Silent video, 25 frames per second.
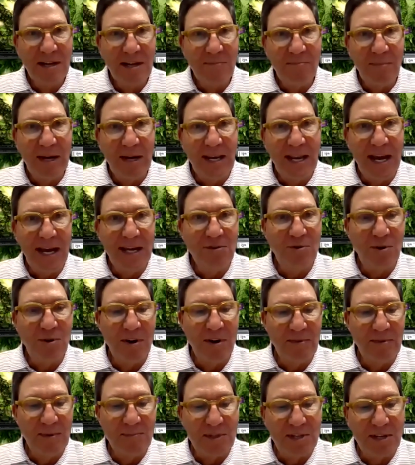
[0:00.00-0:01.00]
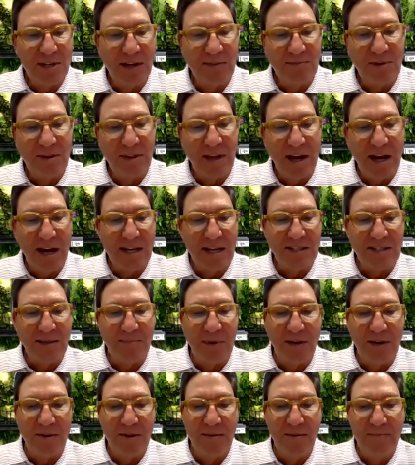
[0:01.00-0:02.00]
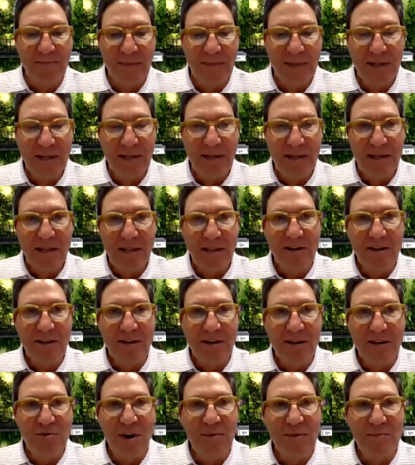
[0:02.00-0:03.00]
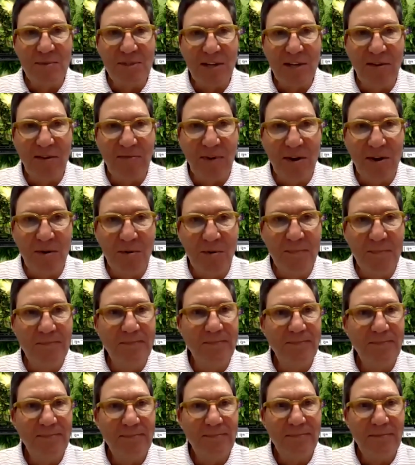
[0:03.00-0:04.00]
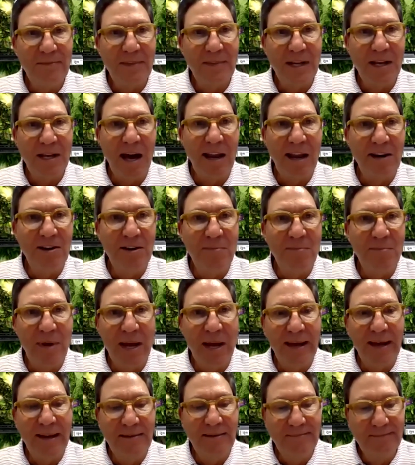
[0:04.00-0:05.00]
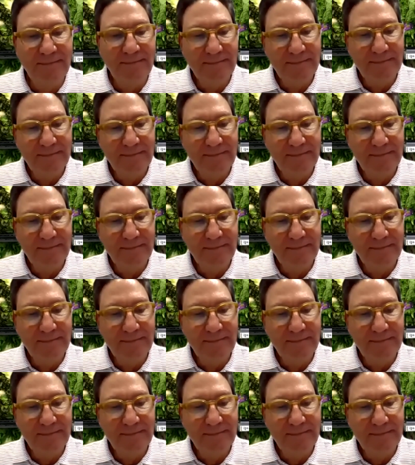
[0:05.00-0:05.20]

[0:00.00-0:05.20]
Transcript: My dad drove himself to the hospital, and he drove himself home and got into bed.